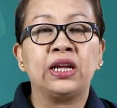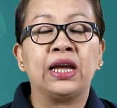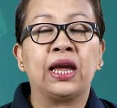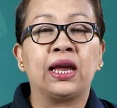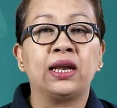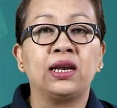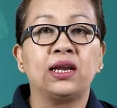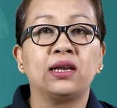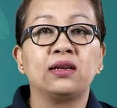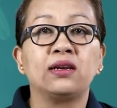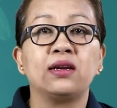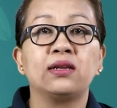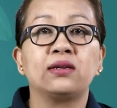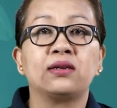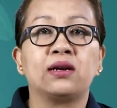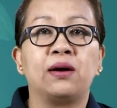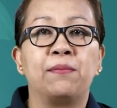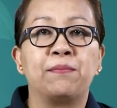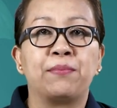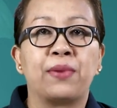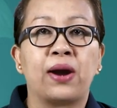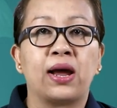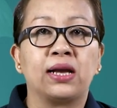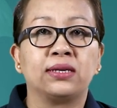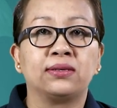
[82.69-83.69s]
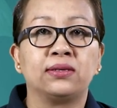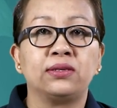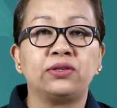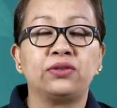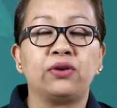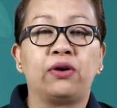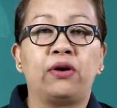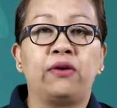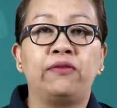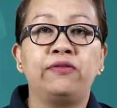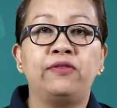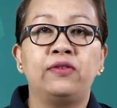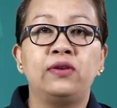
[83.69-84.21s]
And it comprises
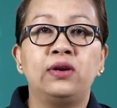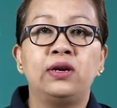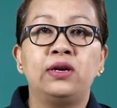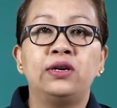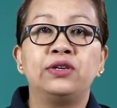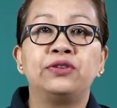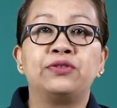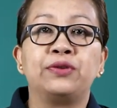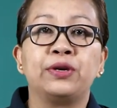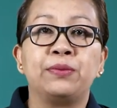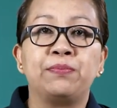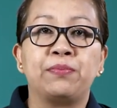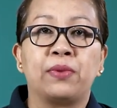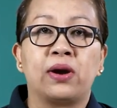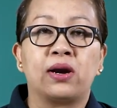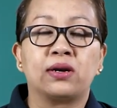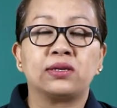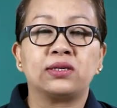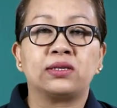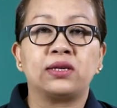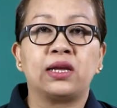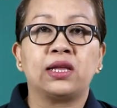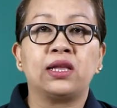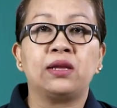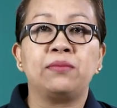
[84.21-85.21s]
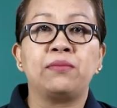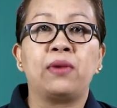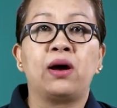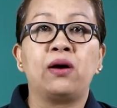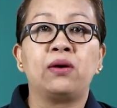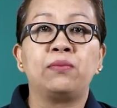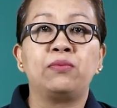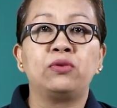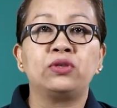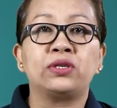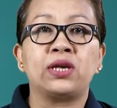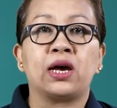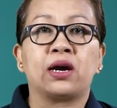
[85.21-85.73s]
of three parts. Adi
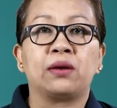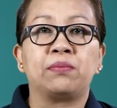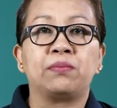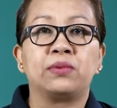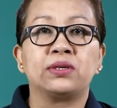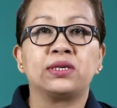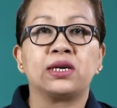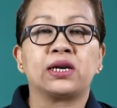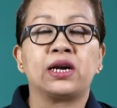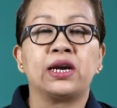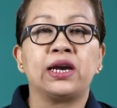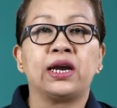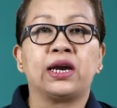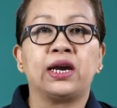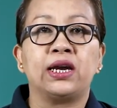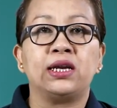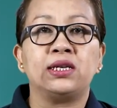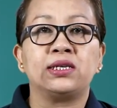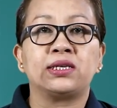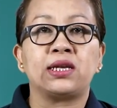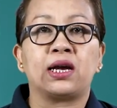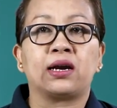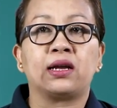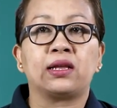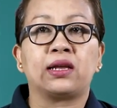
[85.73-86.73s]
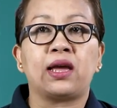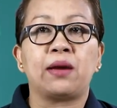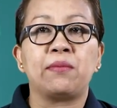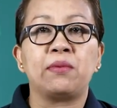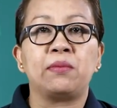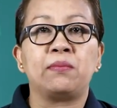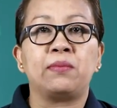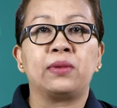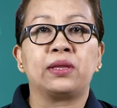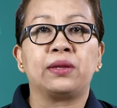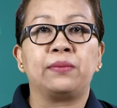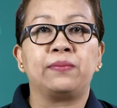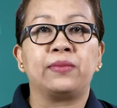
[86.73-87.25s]
mama pu sagat pa se kari kahin sagat kaya pa
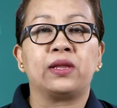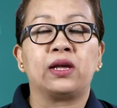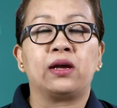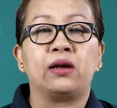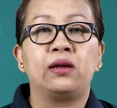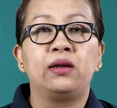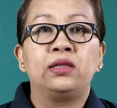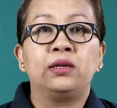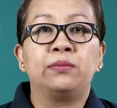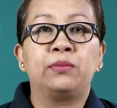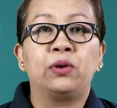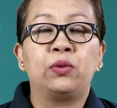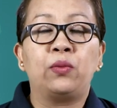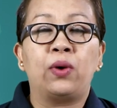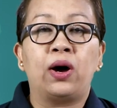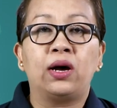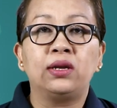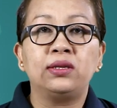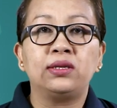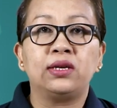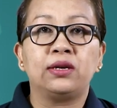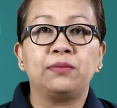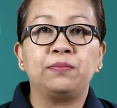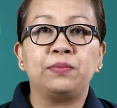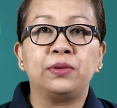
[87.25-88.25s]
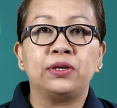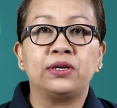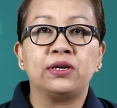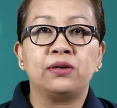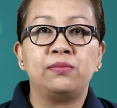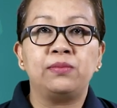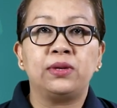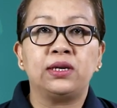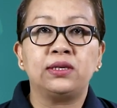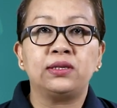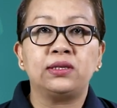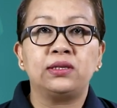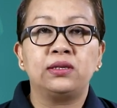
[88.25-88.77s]
matam da. Number 1, the
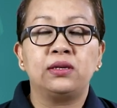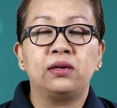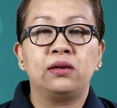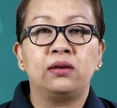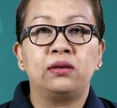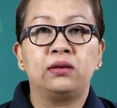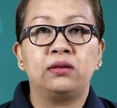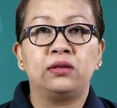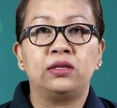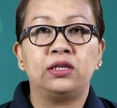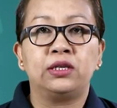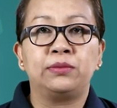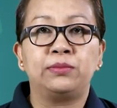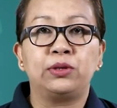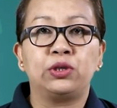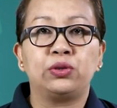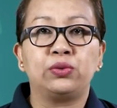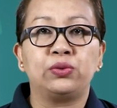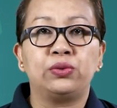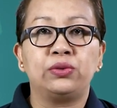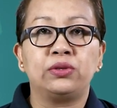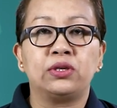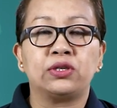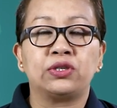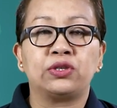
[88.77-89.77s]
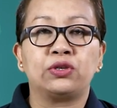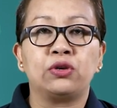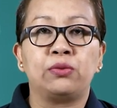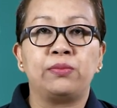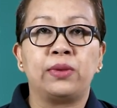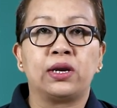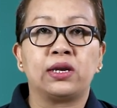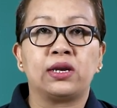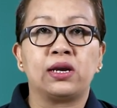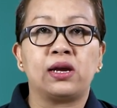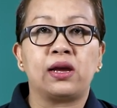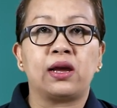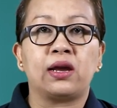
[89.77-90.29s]
epidermis. Number 2, the
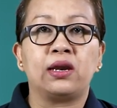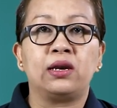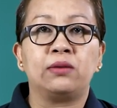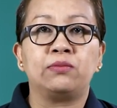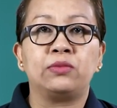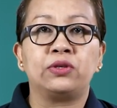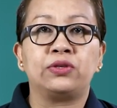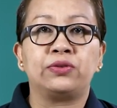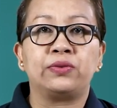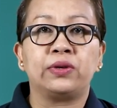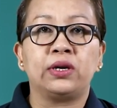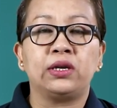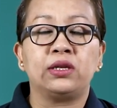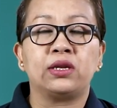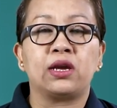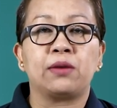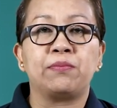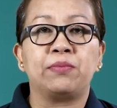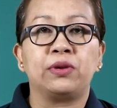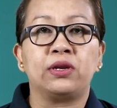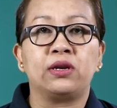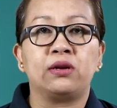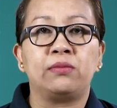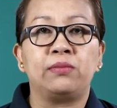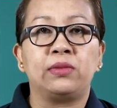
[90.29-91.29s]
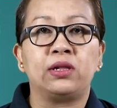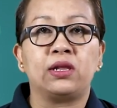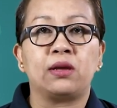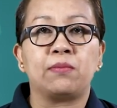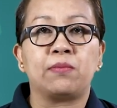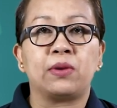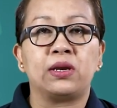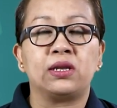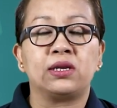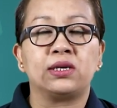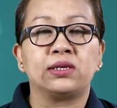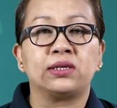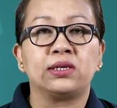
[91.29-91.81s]
stomata. And number 3, the epidermal
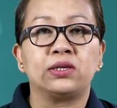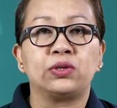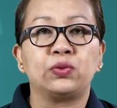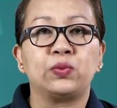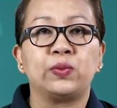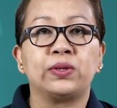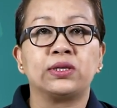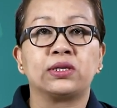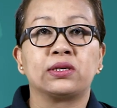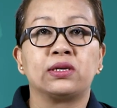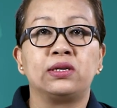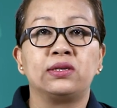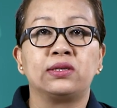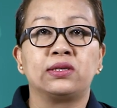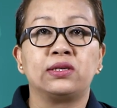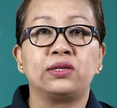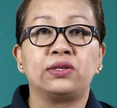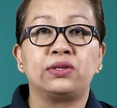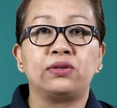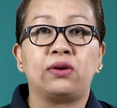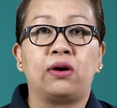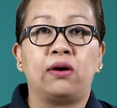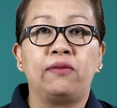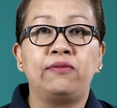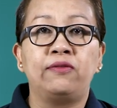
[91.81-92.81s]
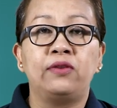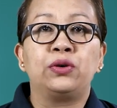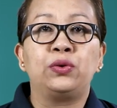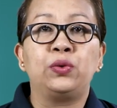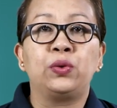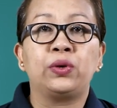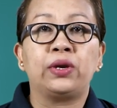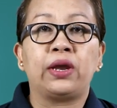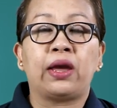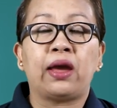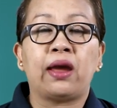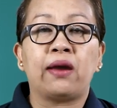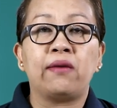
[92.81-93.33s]
appendages, which consists of
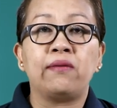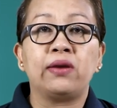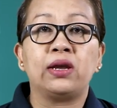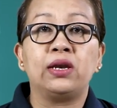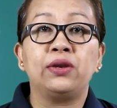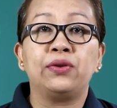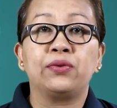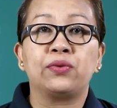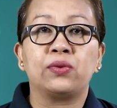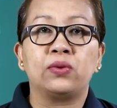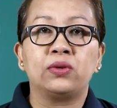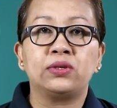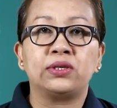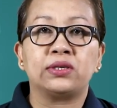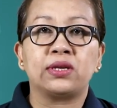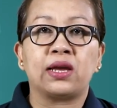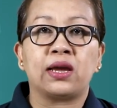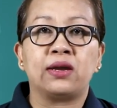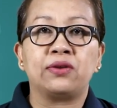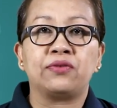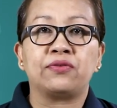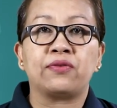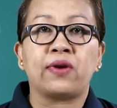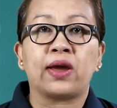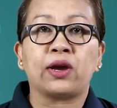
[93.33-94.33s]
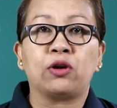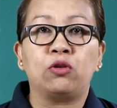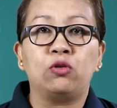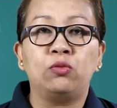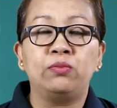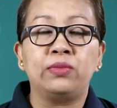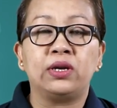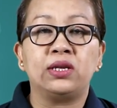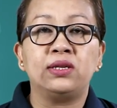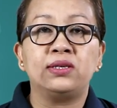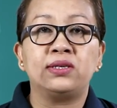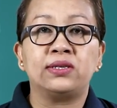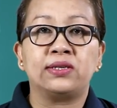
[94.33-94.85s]
root hair in roots and
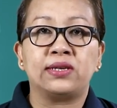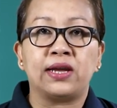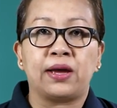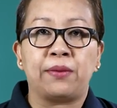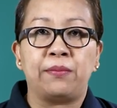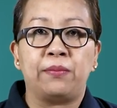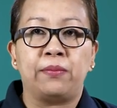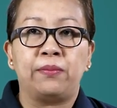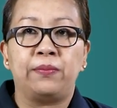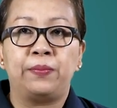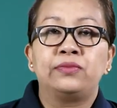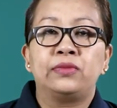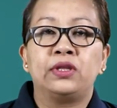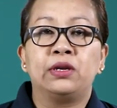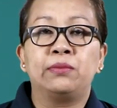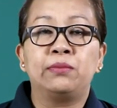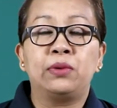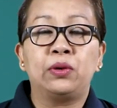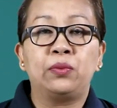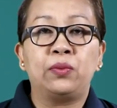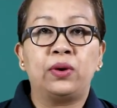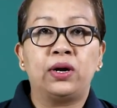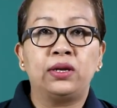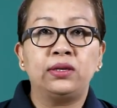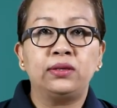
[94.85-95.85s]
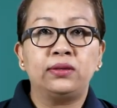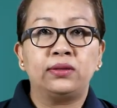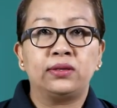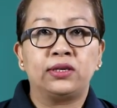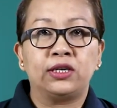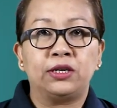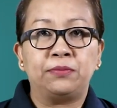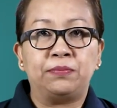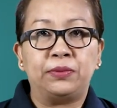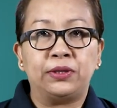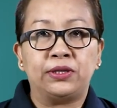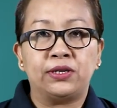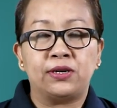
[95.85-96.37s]
trichome in stem. Number 1,
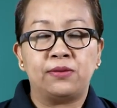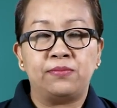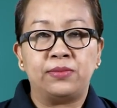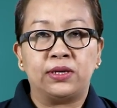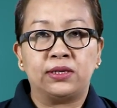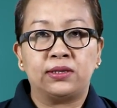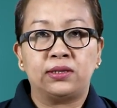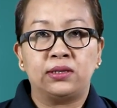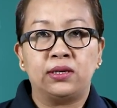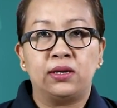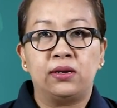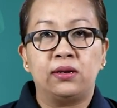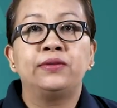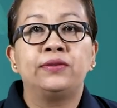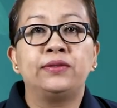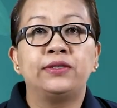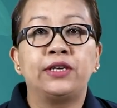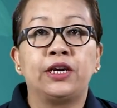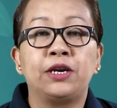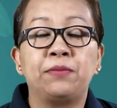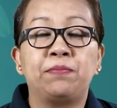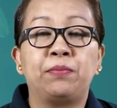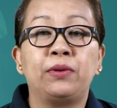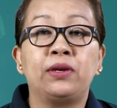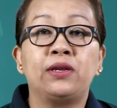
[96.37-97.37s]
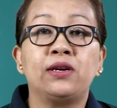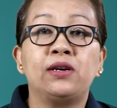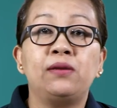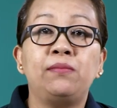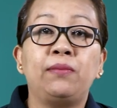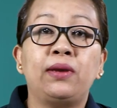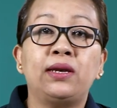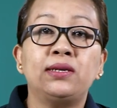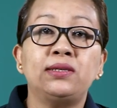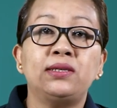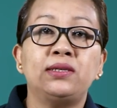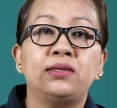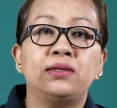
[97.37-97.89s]
the epidermis. The
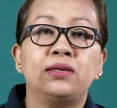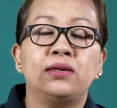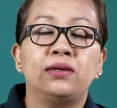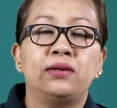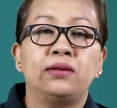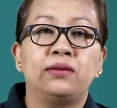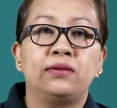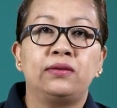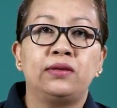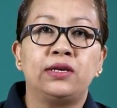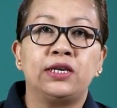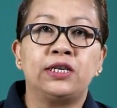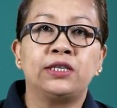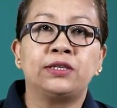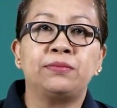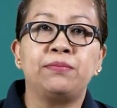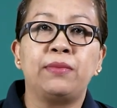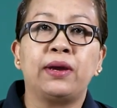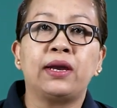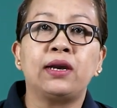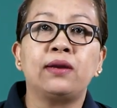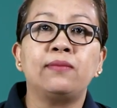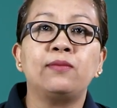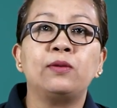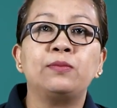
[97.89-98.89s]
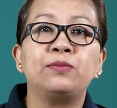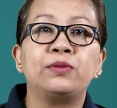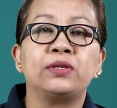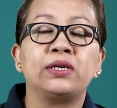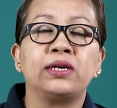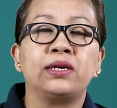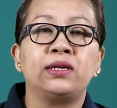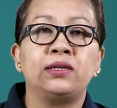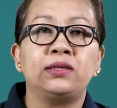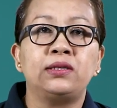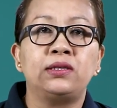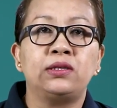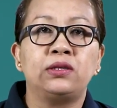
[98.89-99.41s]
epidermis is made up of
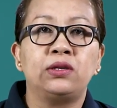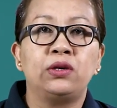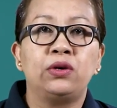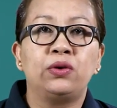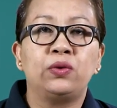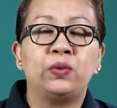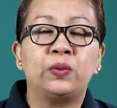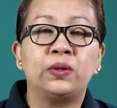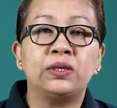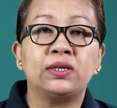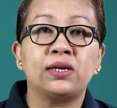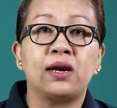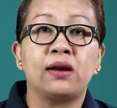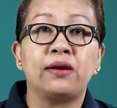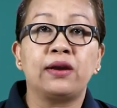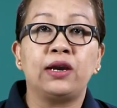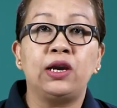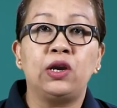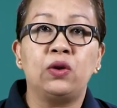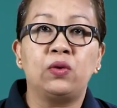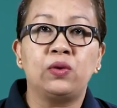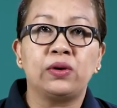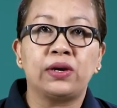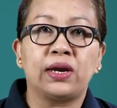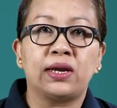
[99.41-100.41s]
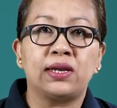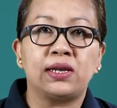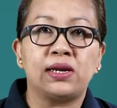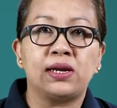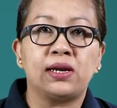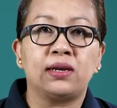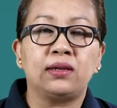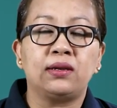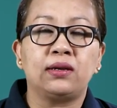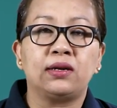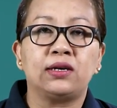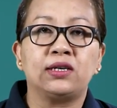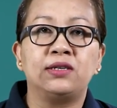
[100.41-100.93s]
cells which are
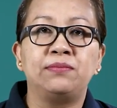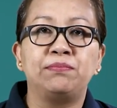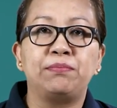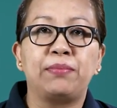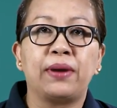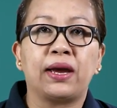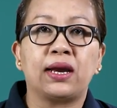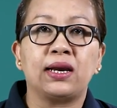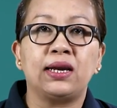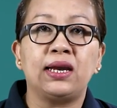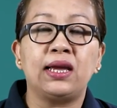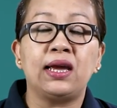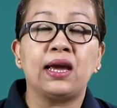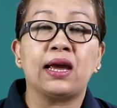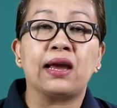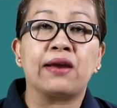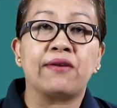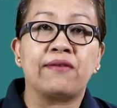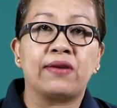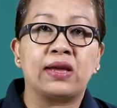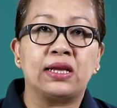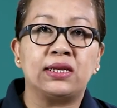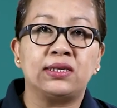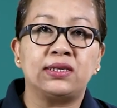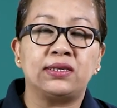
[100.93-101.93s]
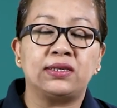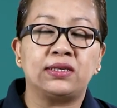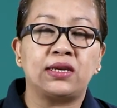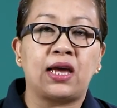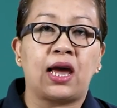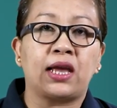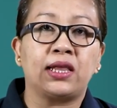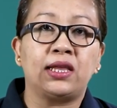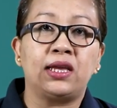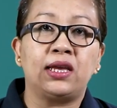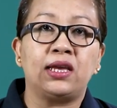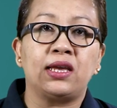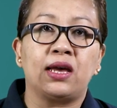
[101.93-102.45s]
elongated, compactly arranged.
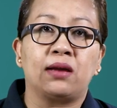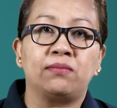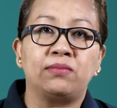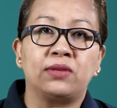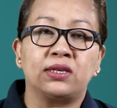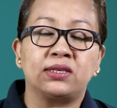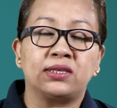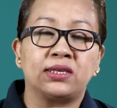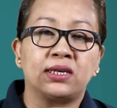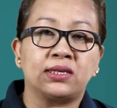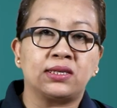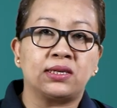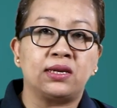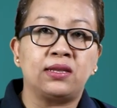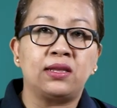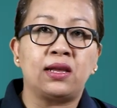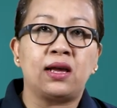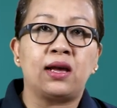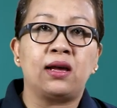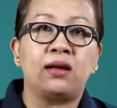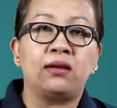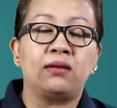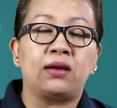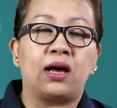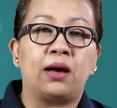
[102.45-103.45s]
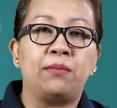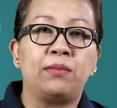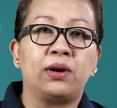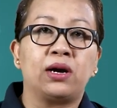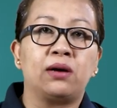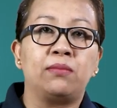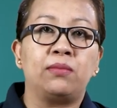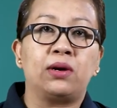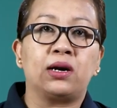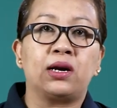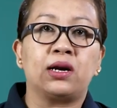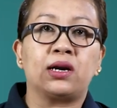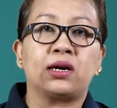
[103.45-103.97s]
Adi yam na sesana,
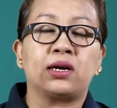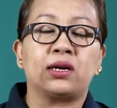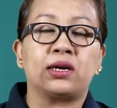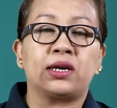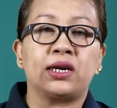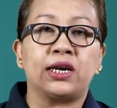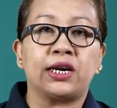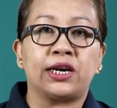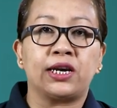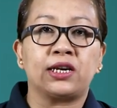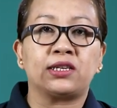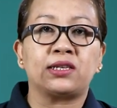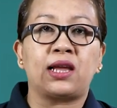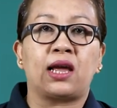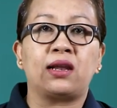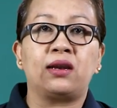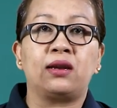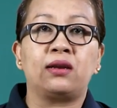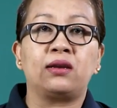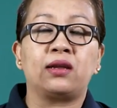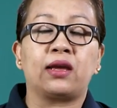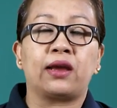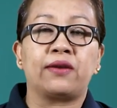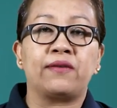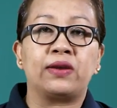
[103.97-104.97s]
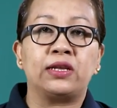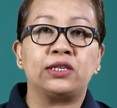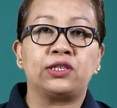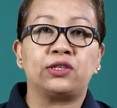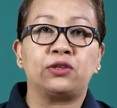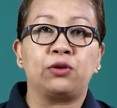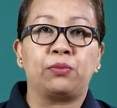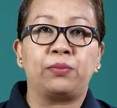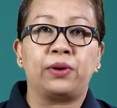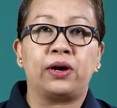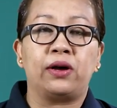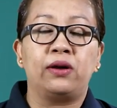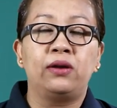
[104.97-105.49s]
amaga amaga kirikrik tana na
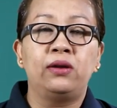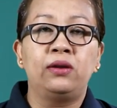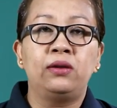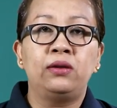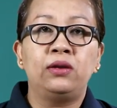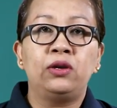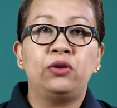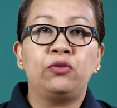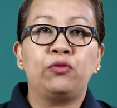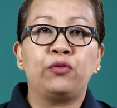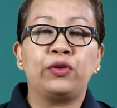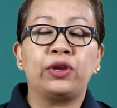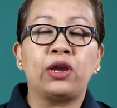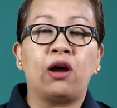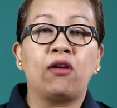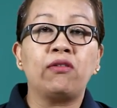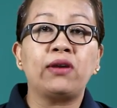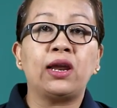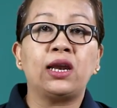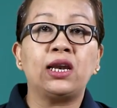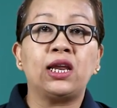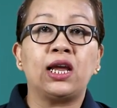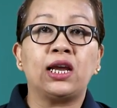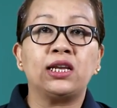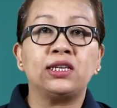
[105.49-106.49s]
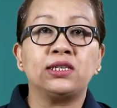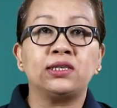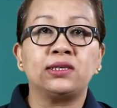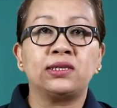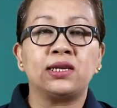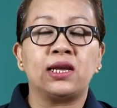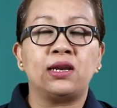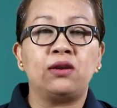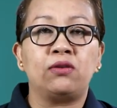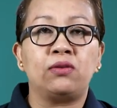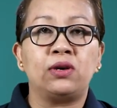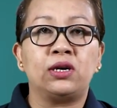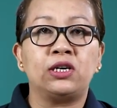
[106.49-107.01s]
arranged tawa. Without any
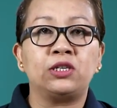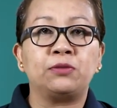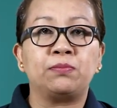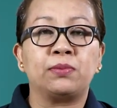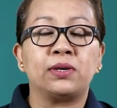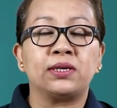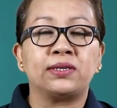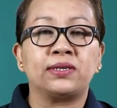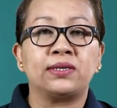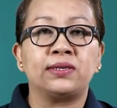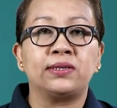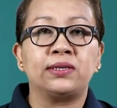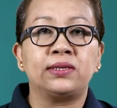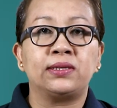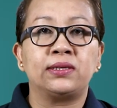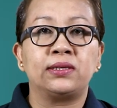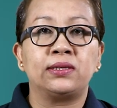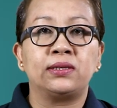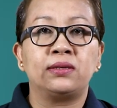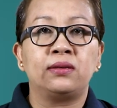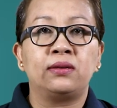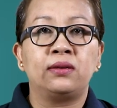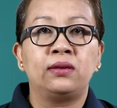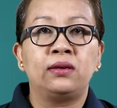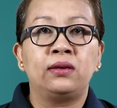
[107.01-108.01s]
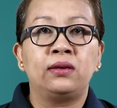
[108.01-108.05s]
intercellular spaces.